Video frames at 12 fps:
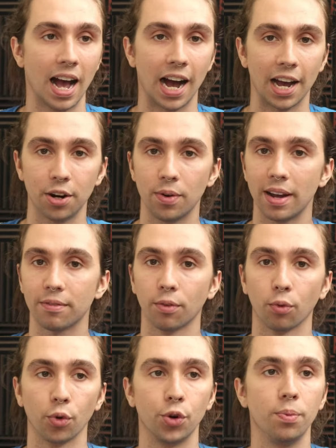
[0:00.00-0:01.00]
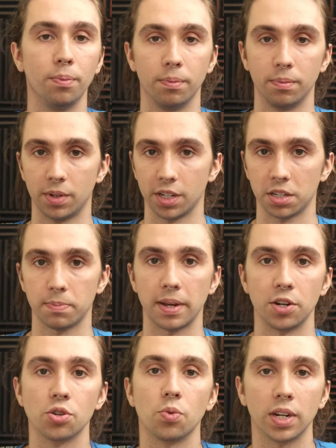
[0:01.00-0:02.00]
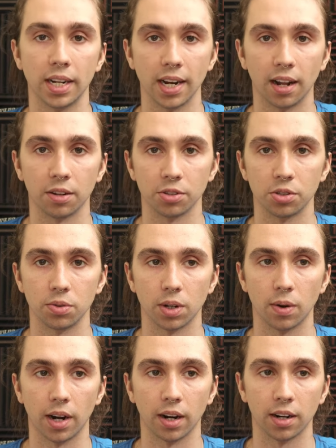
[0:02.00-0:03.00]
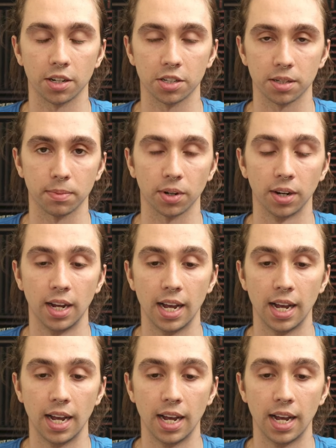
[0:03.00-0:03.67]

I don't have room to spend twenty dollars to acquire a customer.